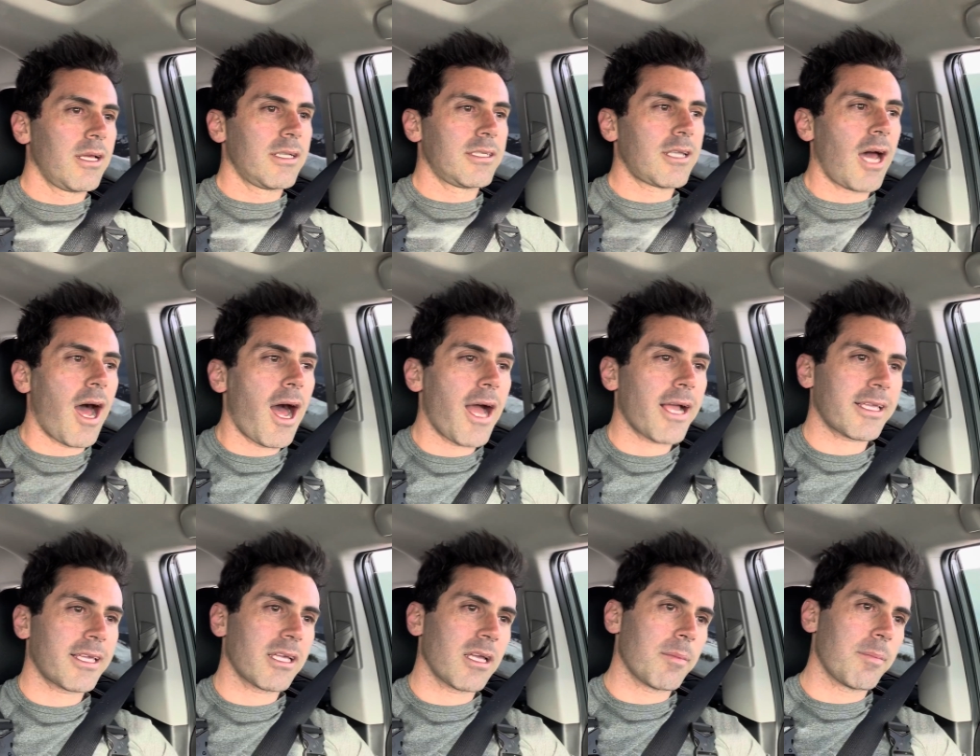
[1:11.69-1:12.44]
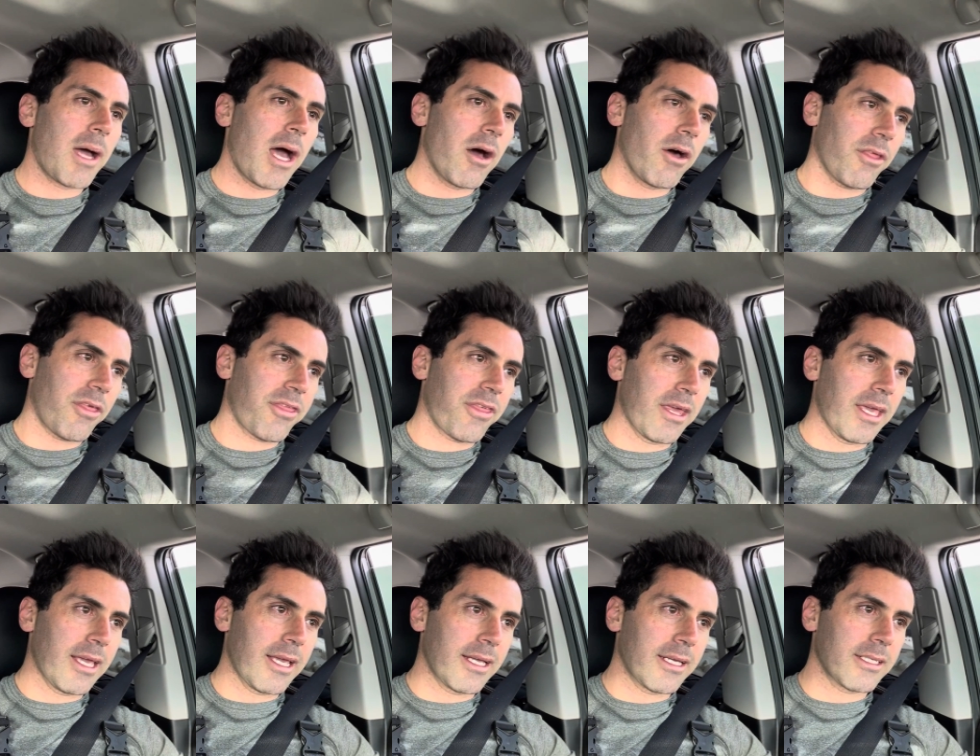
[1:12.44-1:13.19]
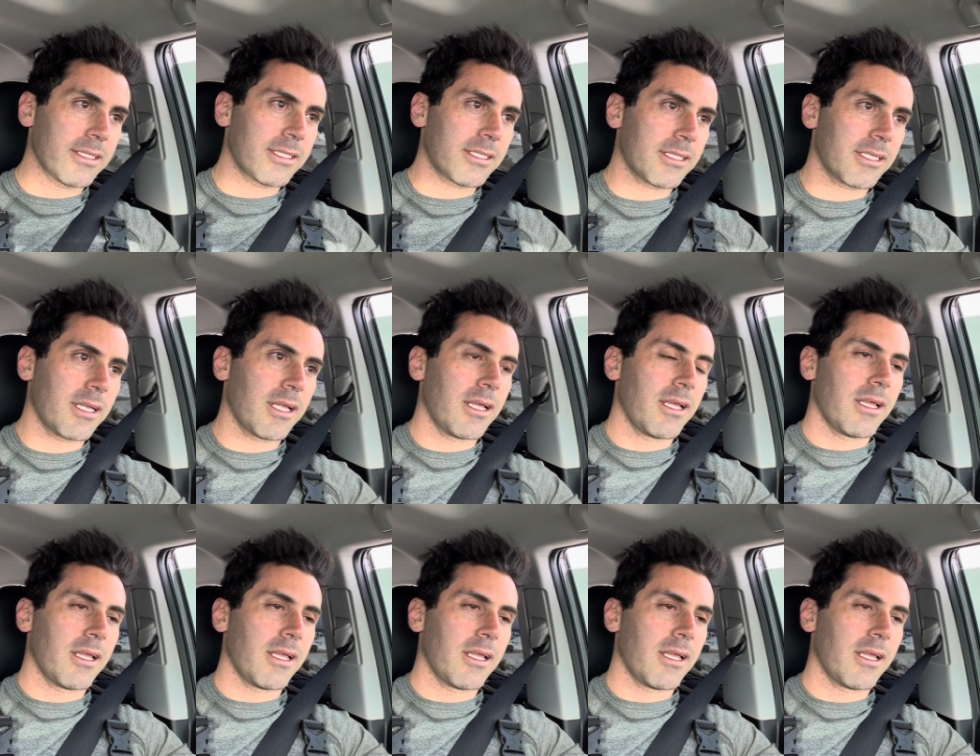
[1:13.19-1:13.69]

talking about things